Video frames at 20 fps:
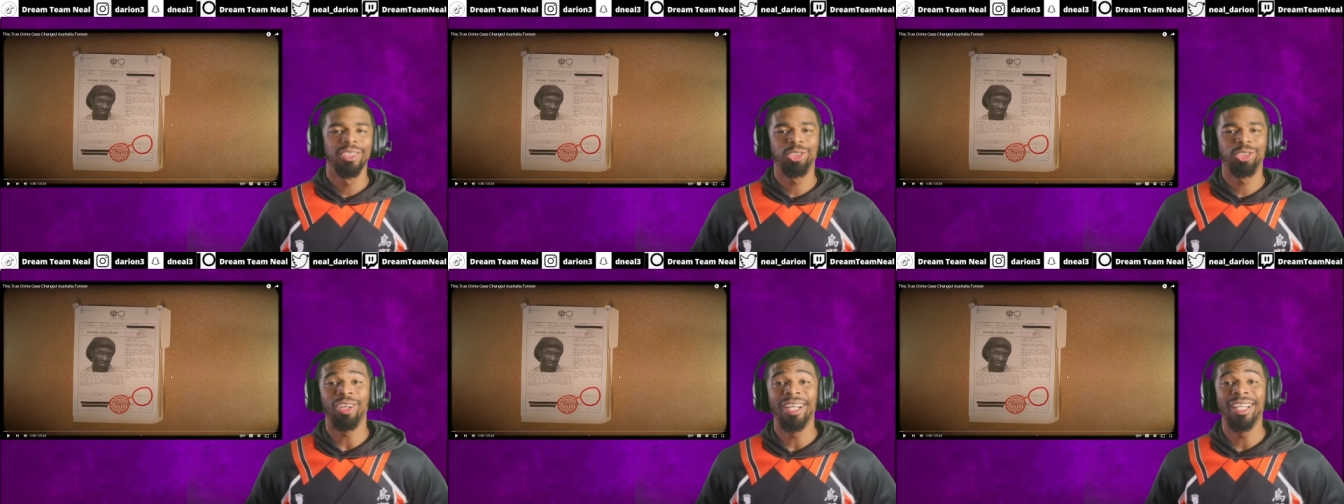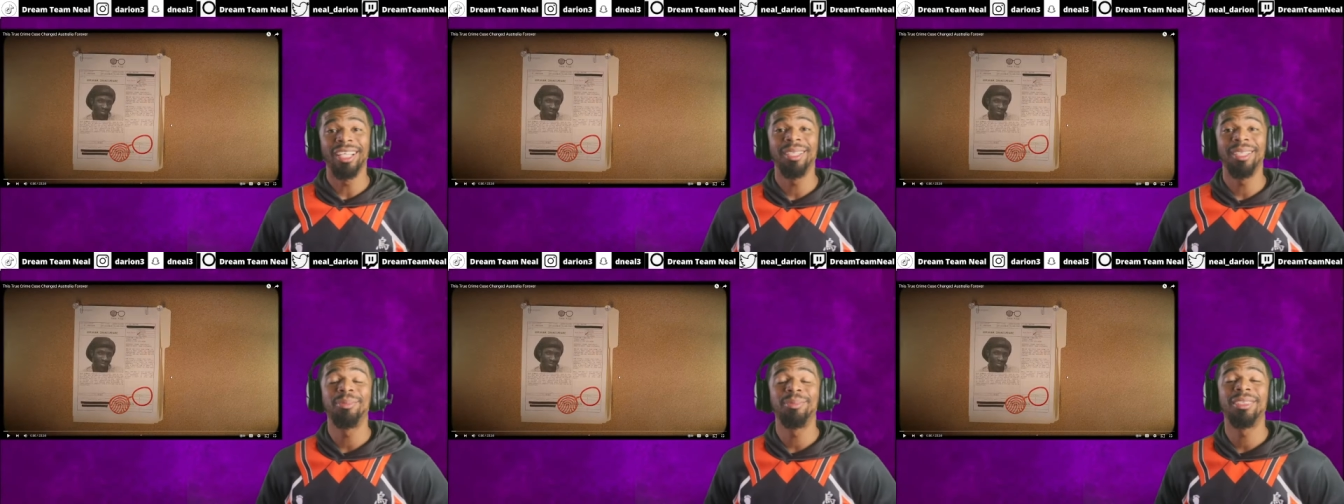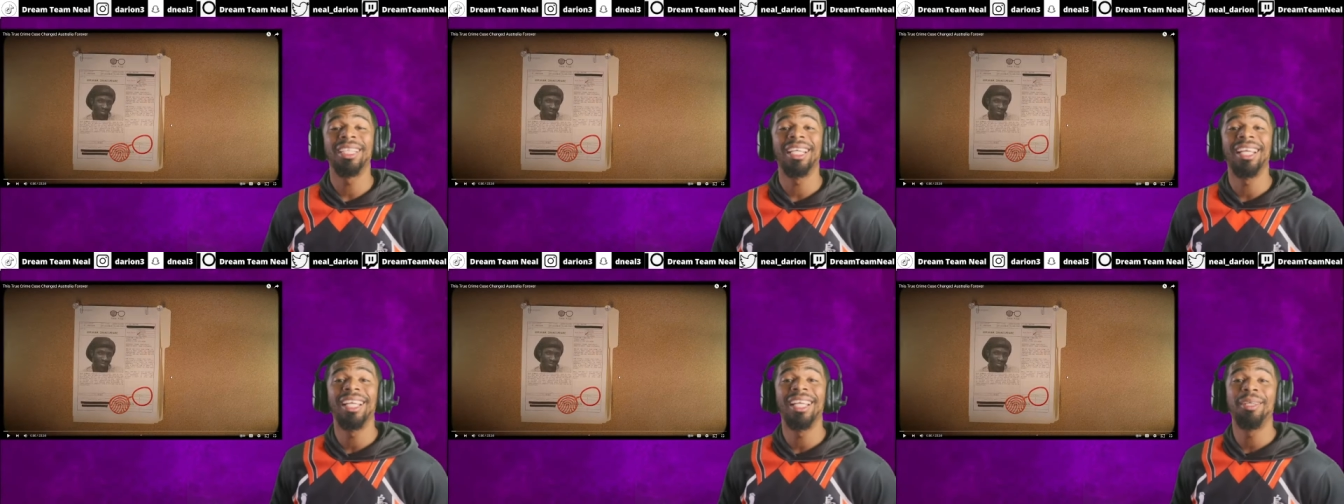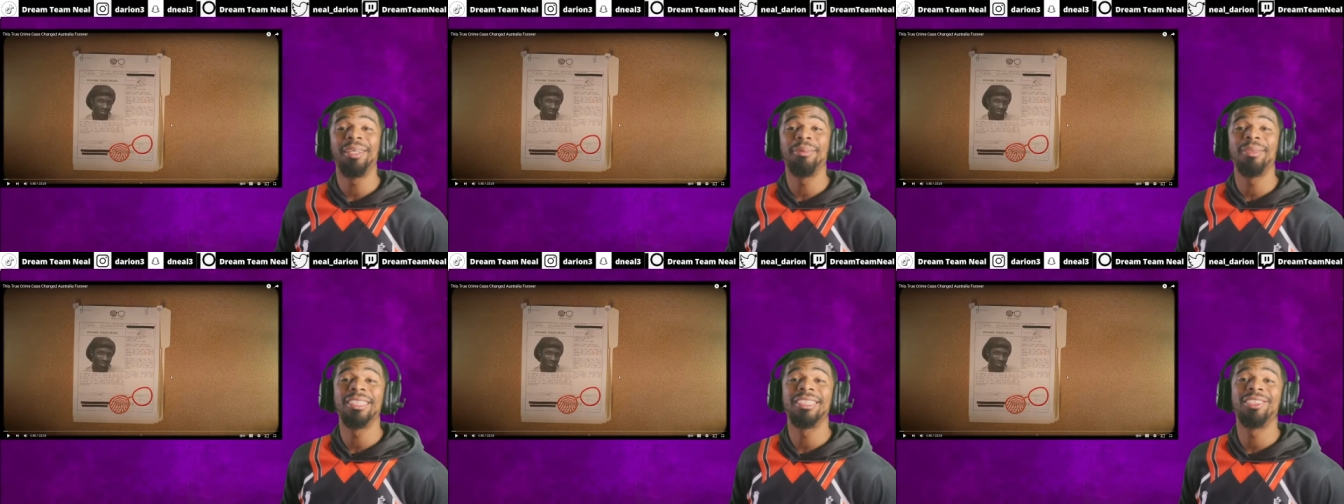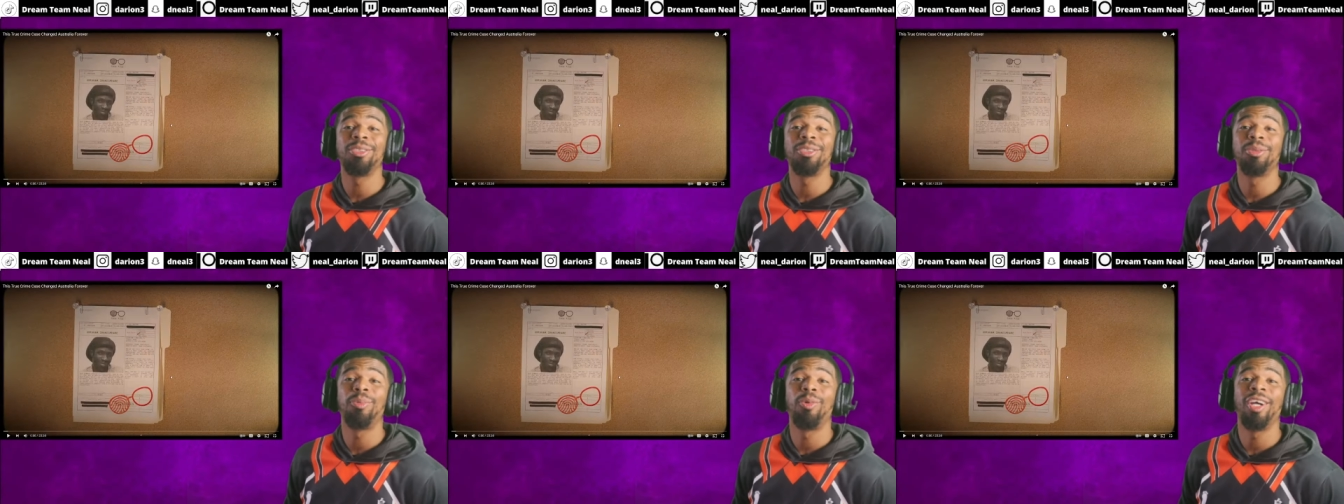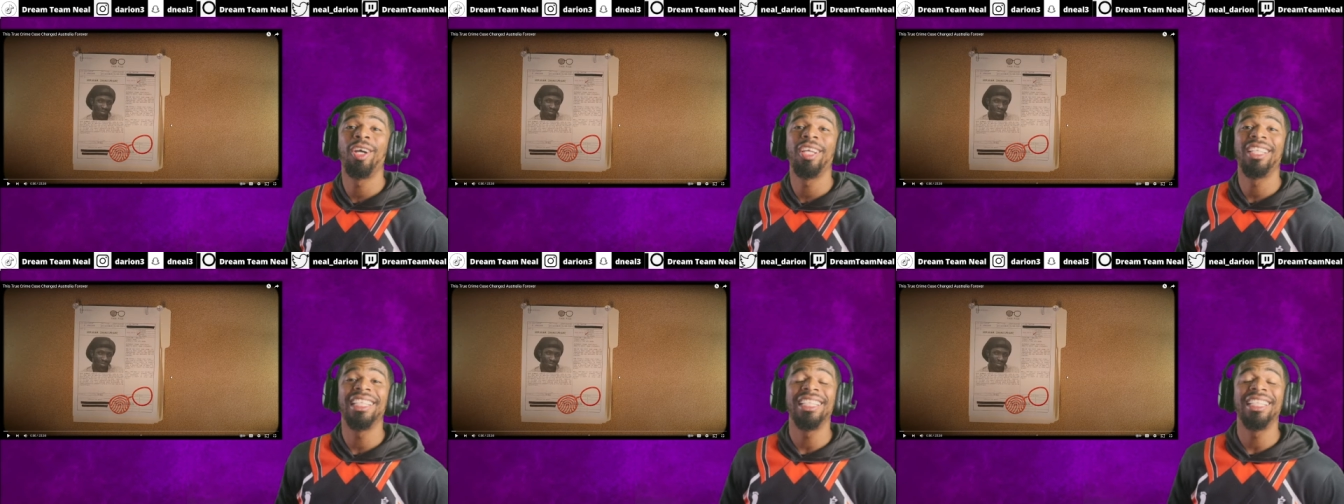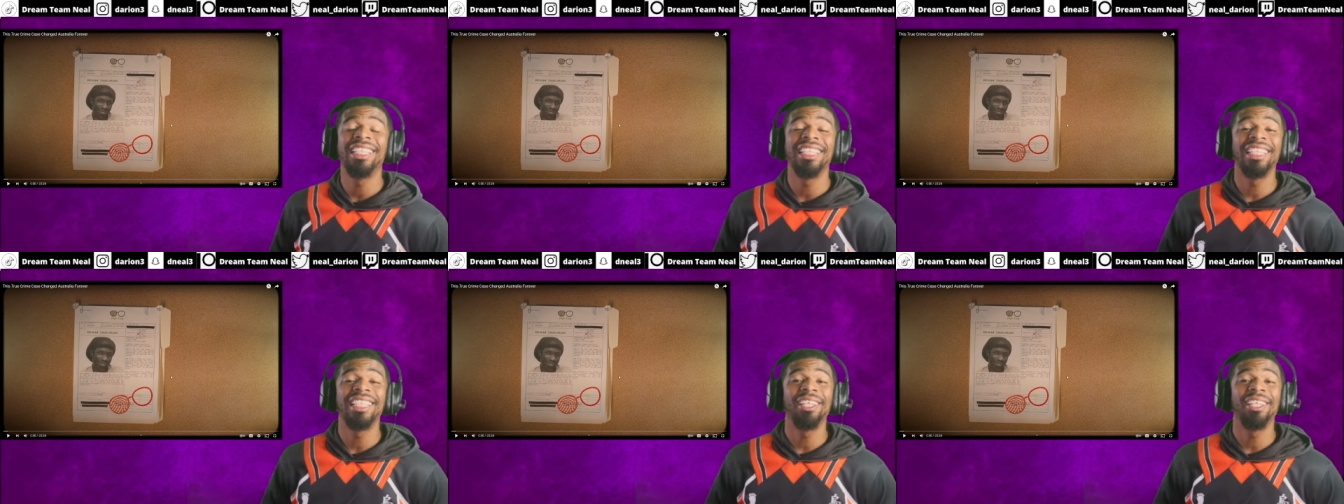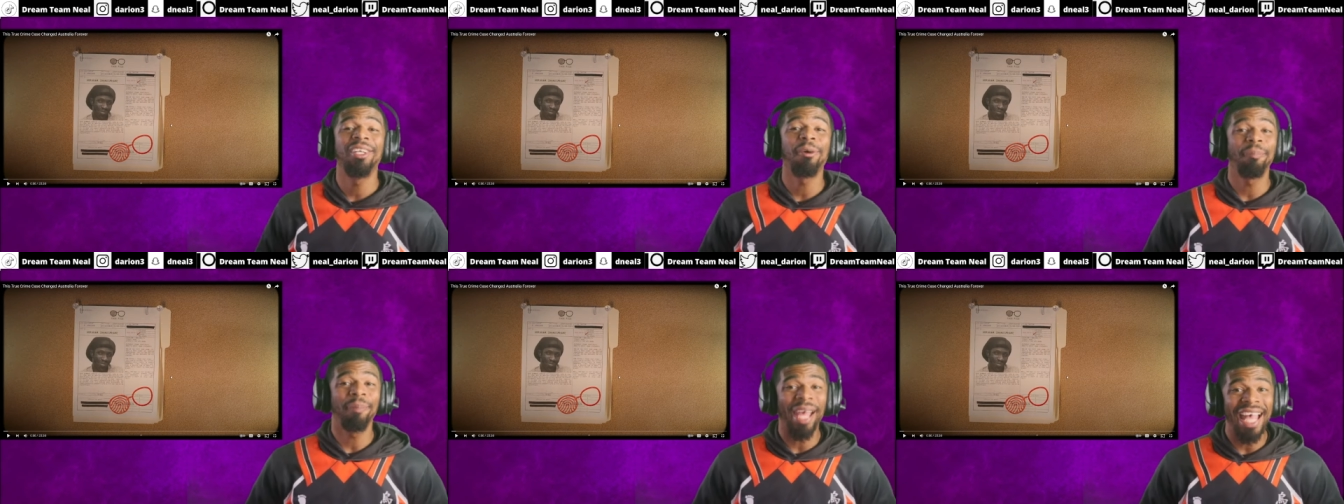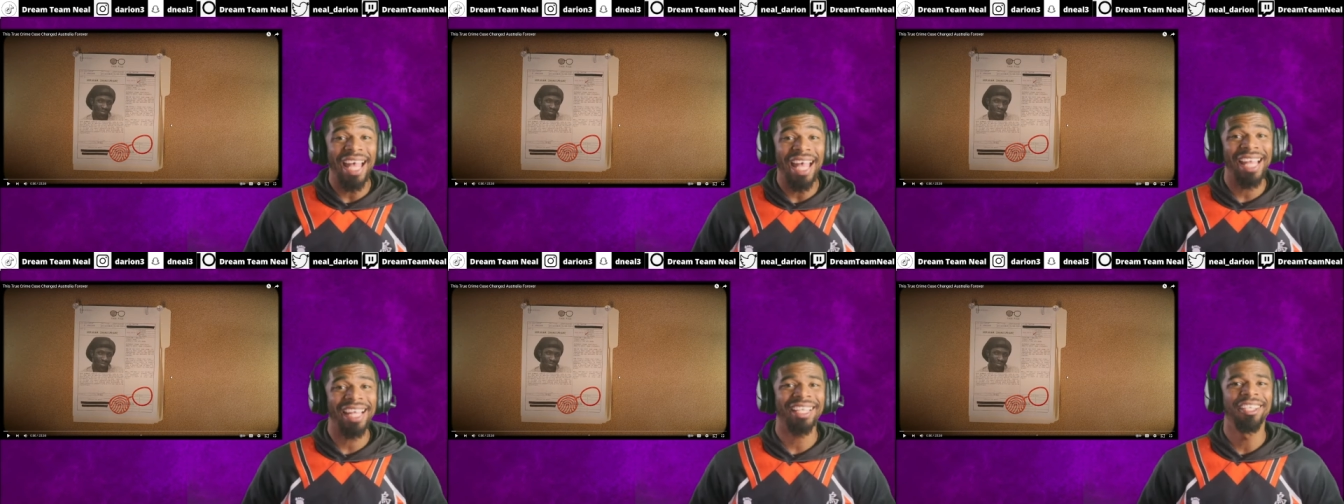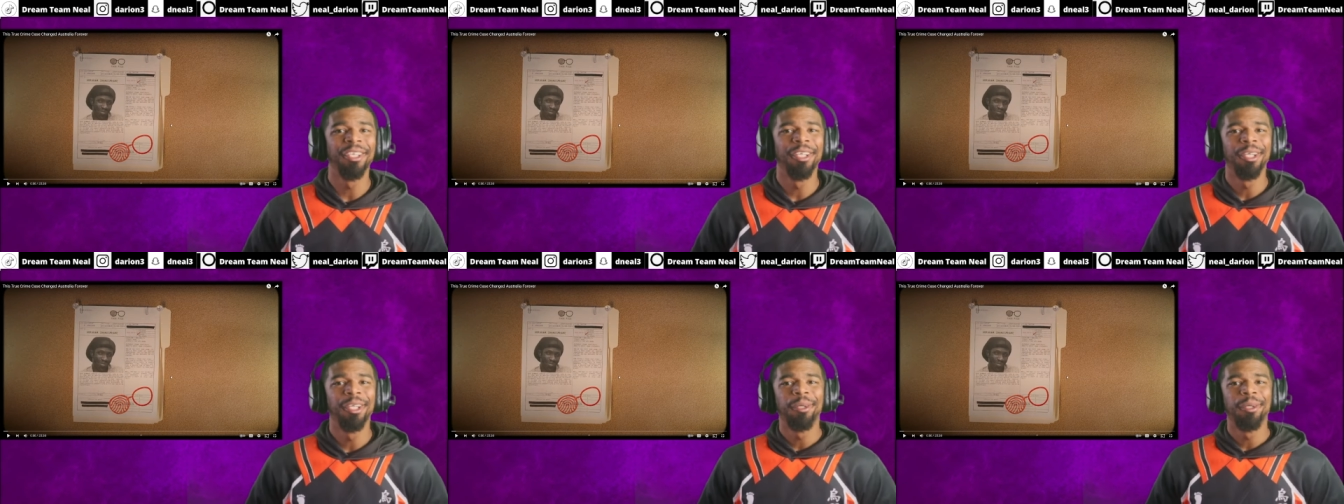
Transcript: Dream Team, it's your boy D-Neal back